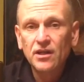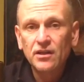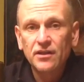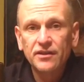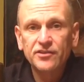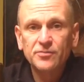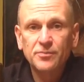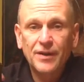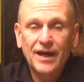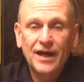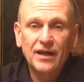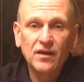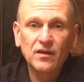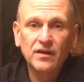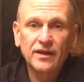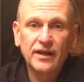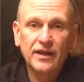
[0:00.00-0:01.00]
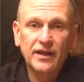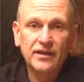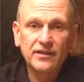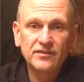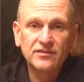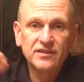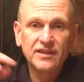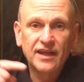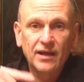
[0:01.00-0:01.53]
this bottle
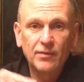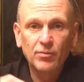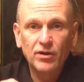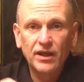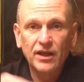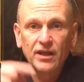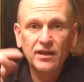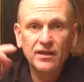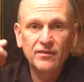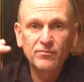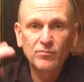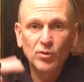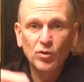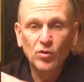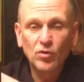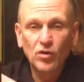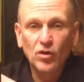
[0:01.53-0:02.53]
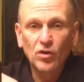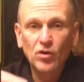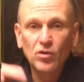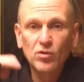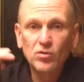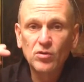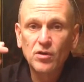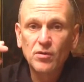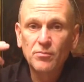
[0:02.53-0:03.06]
has Cabernet,
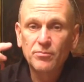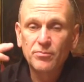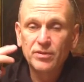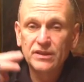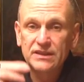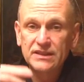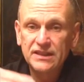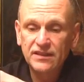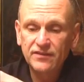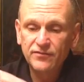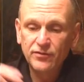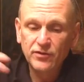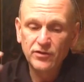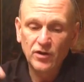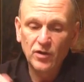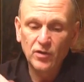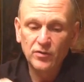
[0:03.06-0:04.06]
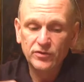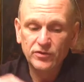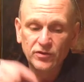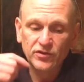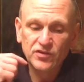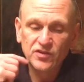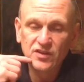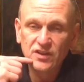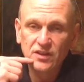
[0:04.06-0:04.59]
Merlot, Petit Verdot, and you'll
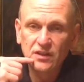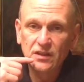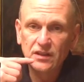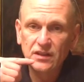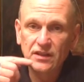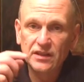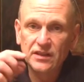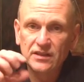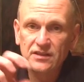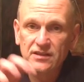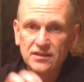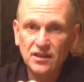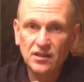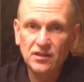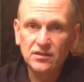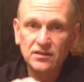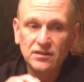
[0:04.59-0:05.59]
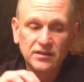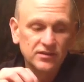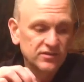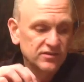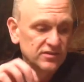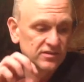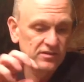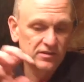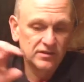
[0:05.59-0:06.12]
see the uh,
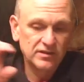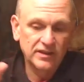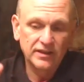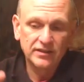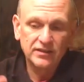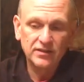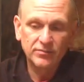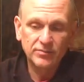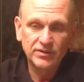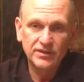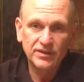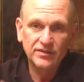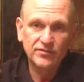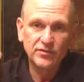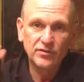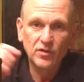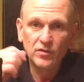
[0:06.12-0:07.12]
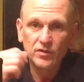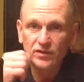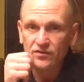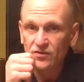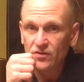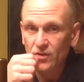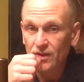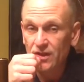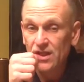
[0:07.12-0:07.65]
darkness that the Petit Verdot gives
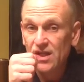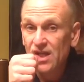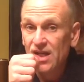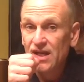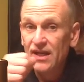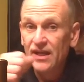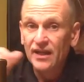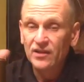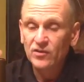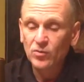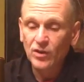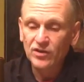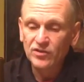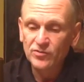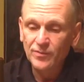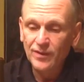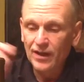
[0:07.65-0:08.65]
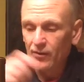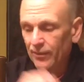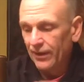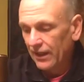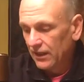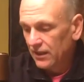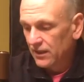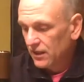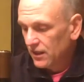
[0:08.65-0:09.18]
to it, as well as
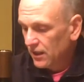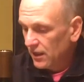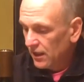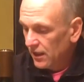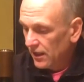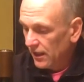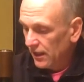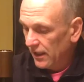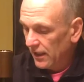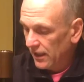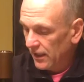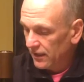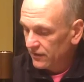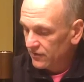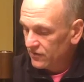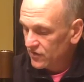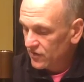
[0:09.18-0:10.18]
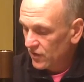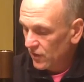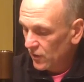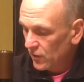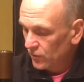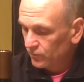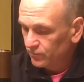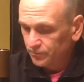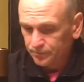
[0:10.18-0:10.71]
Malbec. And
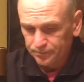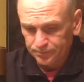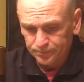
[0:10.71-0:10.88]
so